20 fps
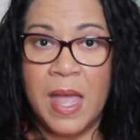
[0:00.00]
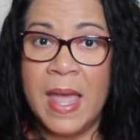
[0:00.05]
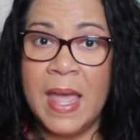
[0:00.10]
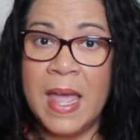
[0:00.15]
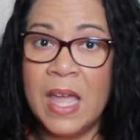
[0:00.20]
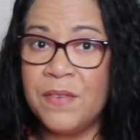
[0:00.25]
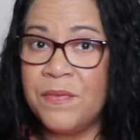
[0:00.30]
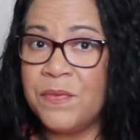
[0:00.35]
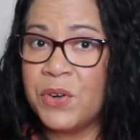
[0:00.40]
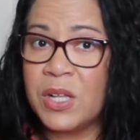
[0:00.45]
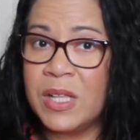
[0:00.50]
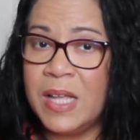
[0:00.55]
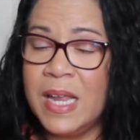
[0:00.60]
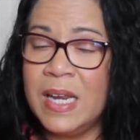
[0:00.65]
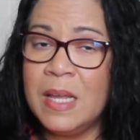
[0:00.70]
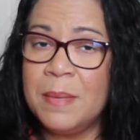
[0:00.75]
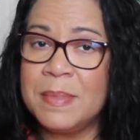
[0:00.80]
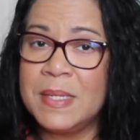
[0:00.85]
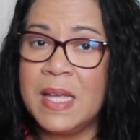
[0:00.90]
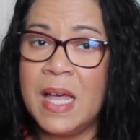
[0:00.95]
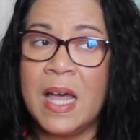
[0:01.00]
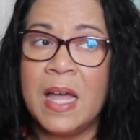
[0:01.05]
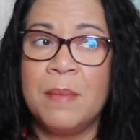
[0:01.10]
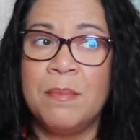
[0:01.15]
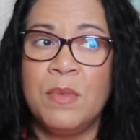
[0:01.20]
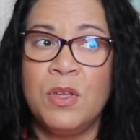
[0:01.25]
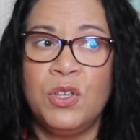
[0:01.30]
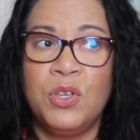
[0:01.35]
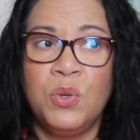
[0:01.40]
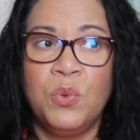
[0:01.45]
And for cleanup time,
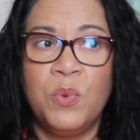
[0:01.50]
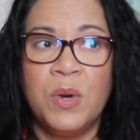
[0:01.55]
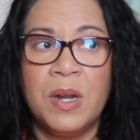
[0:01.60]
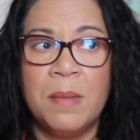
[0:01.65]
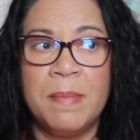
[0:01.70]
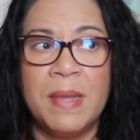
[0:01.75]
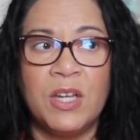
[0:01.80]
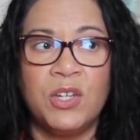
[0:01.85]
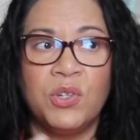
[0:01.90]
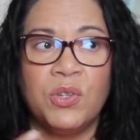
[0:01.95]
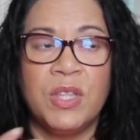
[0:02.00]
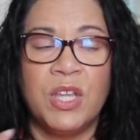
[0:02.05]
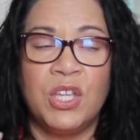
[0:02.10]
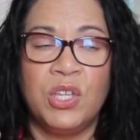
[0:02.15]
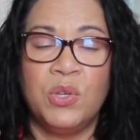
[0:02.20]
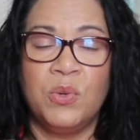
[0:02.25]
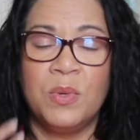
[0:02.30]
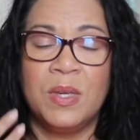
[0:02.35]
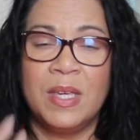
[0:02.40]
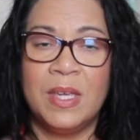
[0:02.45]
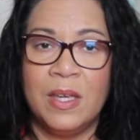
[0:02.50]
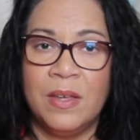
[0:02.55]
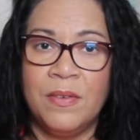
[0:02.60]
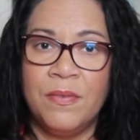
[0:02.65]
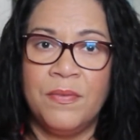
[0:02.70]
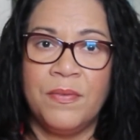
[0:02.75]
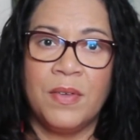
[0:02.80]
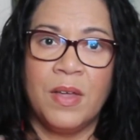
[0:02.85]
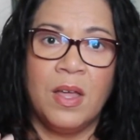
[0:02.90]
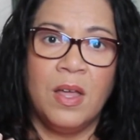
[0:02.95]
you want to make sure that you
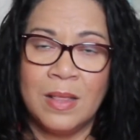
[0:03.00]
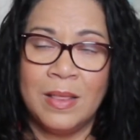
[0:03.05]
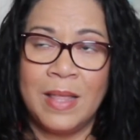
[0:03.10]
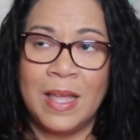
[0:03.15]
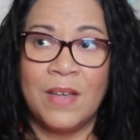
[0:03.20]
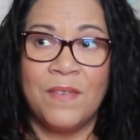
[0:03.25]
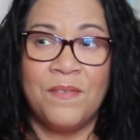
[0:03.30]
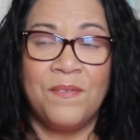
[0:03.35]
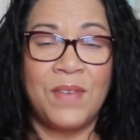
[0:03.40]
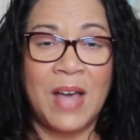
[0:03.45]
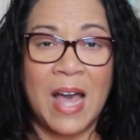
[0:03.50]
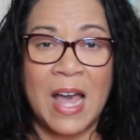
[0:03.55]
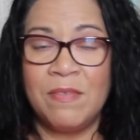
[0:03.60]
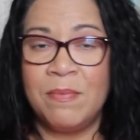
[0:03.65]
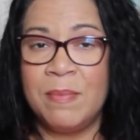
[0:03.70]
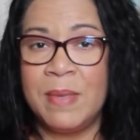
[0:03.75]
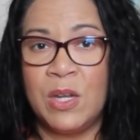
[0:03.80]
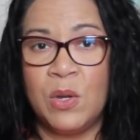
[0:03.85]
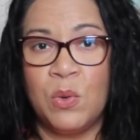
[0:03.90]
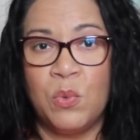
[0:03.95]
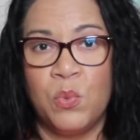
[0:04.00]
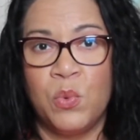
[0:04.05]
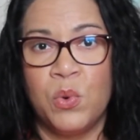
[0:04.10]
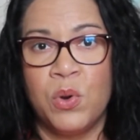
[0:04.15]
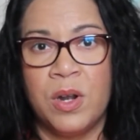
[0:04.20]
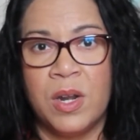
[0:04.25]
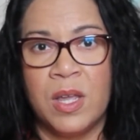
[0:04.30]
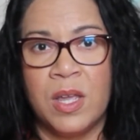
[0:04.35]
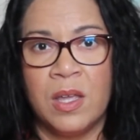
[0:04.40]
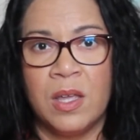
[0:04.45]
give like a 5-minute
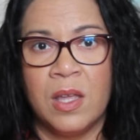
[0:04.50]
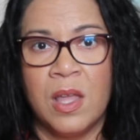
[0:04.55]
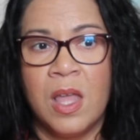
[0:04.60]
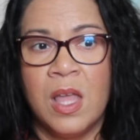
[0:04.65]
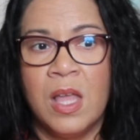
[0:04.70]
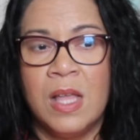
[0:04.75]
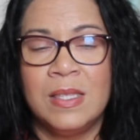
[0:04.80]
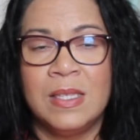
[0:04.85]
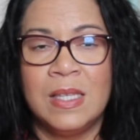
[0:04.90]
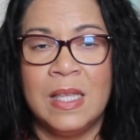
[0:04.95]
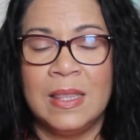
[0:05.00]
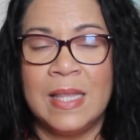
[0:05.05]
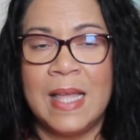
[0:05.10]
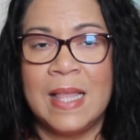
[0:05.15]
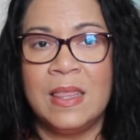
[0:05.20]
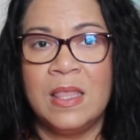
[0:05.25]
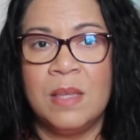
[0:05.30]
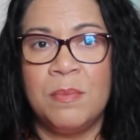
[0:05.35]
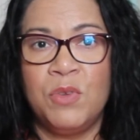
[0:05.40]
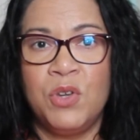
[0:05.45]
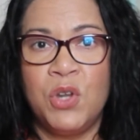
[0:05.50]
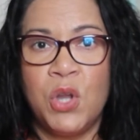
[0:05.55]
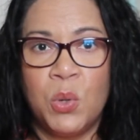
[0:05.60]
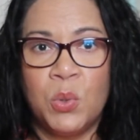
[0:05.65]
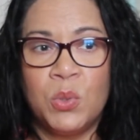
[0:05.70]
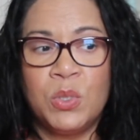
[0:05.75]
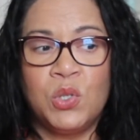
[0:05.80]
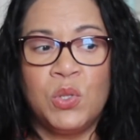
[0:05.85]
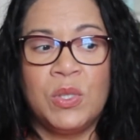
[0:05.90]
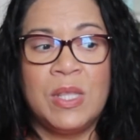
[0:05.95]
warning to let them
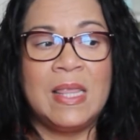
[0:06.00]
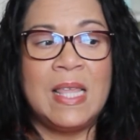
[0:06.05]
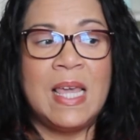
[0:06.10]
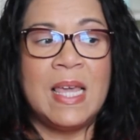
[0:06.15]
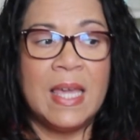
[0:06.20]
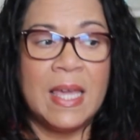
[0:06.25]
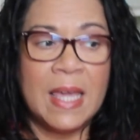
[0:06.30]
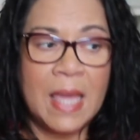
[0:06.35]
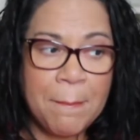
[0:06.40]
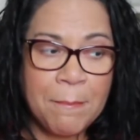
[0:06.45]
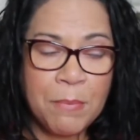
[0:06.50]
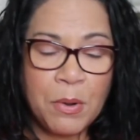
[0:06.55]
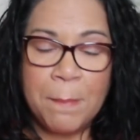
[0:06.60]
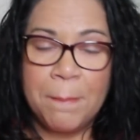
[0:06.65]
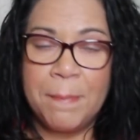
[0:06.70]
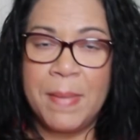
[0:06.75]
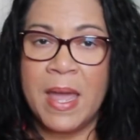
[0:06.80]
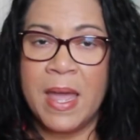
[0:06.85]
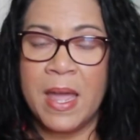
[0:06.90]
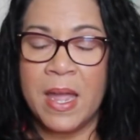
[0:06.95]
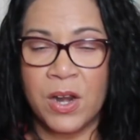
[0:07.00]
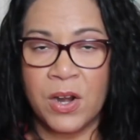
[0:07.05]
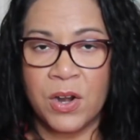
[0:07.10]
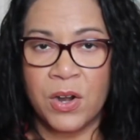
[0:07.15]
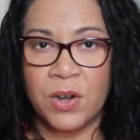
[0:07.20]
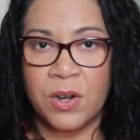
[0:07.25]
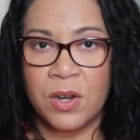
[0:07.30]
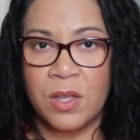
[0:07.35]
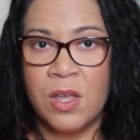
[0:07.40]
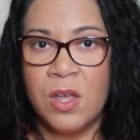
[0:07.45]
know so that they can get
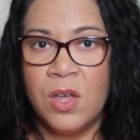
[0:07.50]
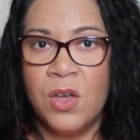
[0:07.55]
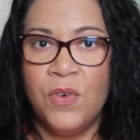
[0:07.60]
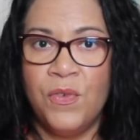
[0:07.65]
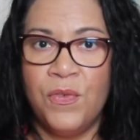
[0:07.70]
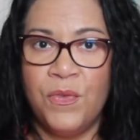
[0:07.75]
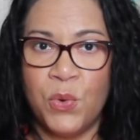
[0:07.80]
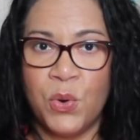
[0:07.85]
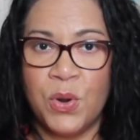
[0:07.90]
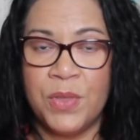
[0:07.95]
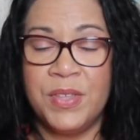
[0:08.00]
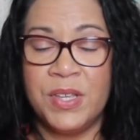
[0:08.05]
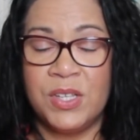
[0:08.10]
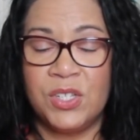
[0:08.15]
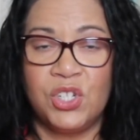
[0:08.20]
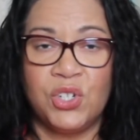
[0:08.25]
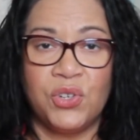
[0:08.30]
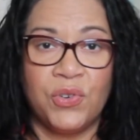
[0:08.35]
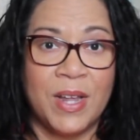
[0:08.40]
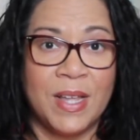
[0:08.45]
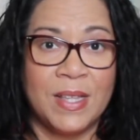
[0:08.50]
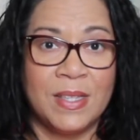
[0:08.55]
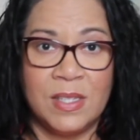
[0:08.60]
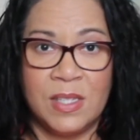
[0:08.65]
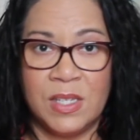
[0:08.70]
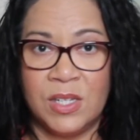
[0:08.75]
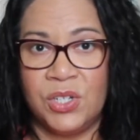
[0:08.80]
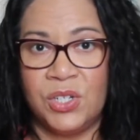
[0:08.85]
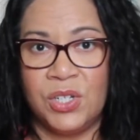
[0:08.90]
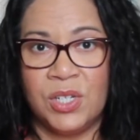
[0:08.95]
prepared for this
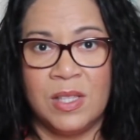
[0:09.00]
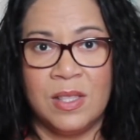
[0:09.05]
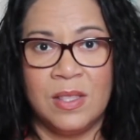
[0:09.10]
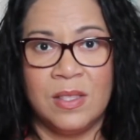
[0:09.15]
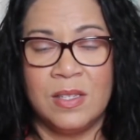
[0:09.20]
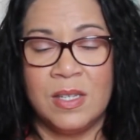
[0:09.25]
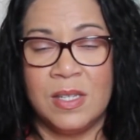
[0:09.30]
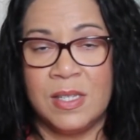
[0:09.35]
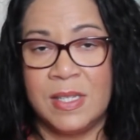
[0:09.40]
transition to